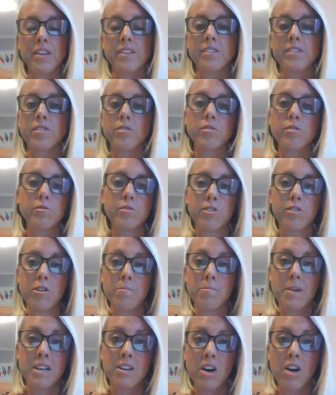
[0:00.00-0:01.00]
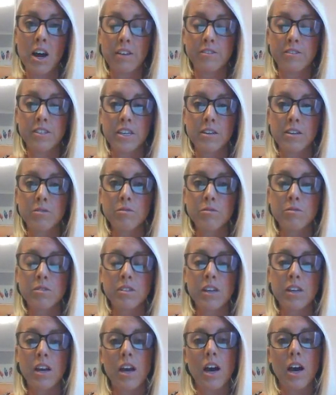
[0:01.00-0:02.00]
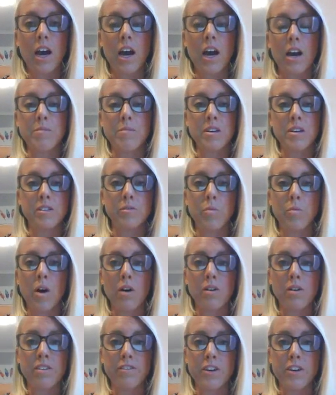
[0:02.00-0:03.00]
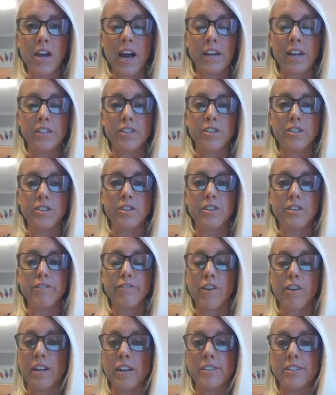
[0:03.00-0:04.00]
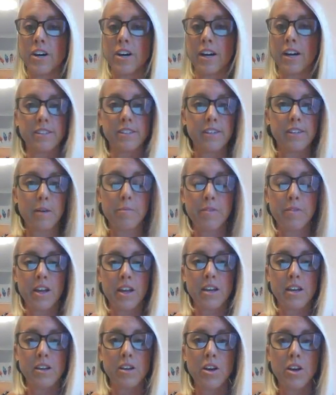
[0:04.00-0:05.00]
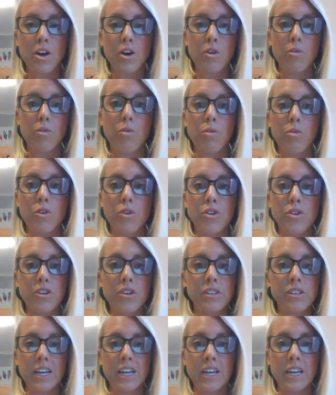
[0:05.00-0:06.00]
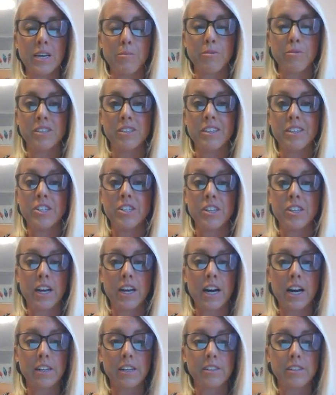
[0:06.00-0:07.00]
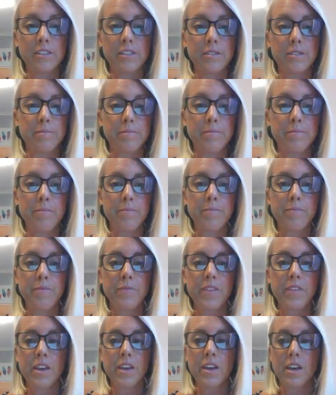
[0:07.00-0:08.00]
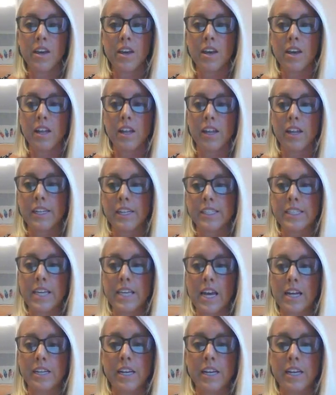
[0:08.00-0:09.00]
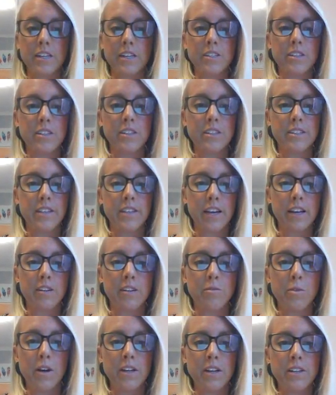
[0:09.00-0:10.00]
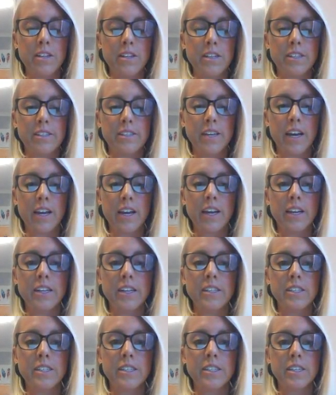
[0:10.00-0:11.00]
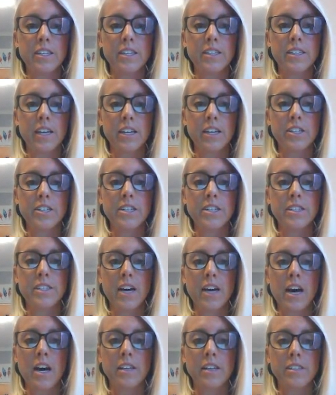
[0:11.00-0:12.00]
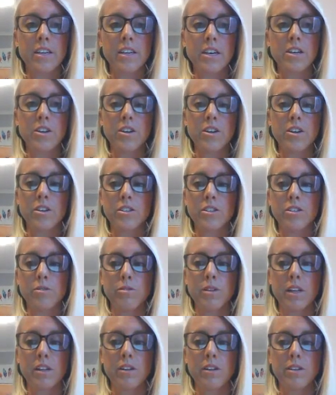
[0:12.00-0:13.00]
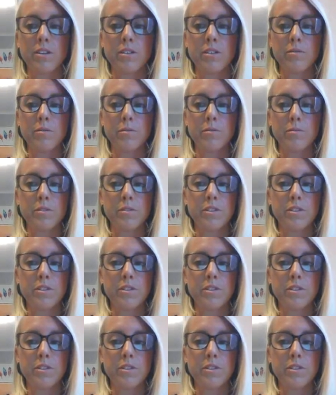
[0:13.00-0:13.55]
This could also be knife skills as well if you had to fine dice something or use any precision cuts. Let's scan down to the second one. The second section is asking you to include,